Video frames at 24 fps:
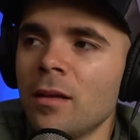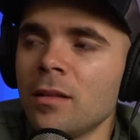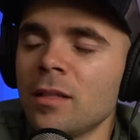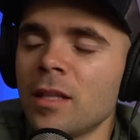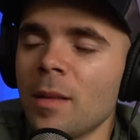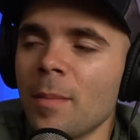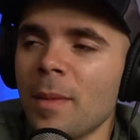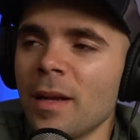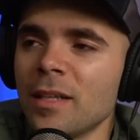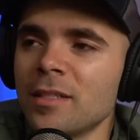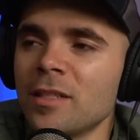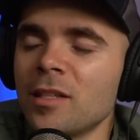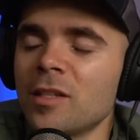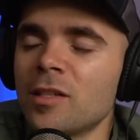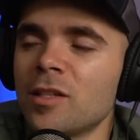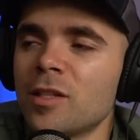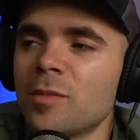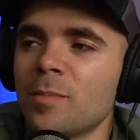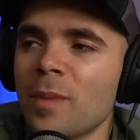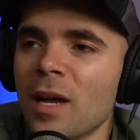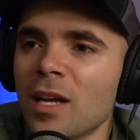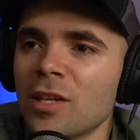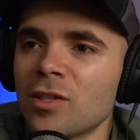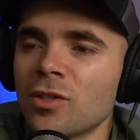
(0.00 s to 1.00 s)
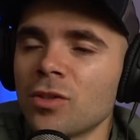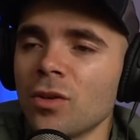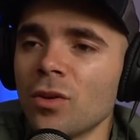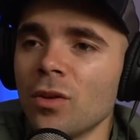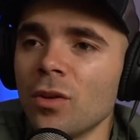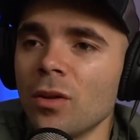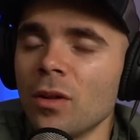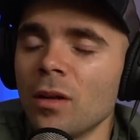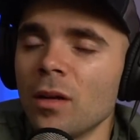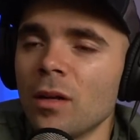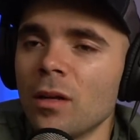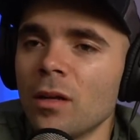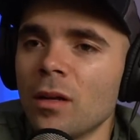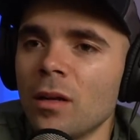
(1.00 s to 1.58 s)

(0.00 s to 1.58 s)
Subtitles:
that makes it special,